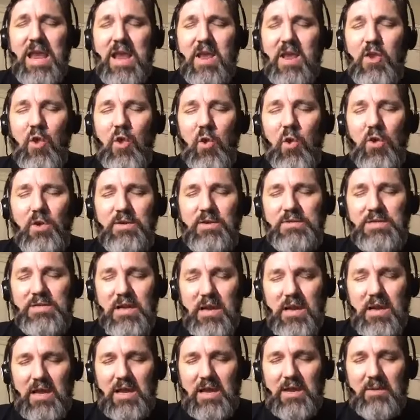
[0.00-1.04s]
and on
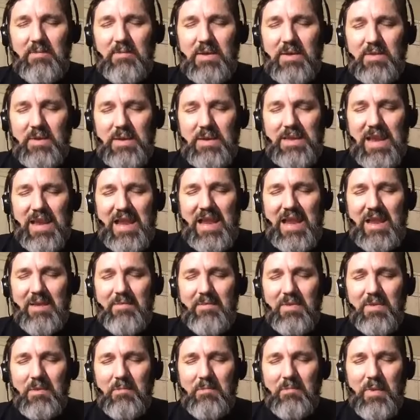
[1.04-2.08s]
time in the
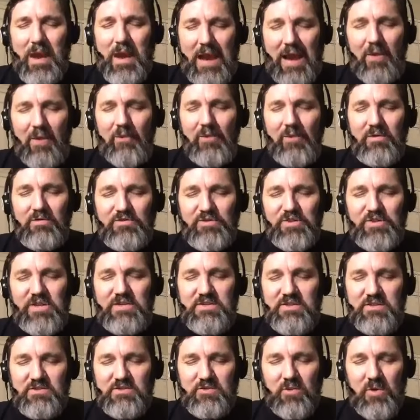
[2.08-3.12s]
name and the power of
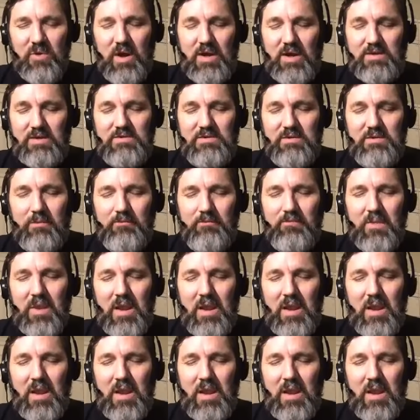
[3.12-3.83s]
Jesus Christ.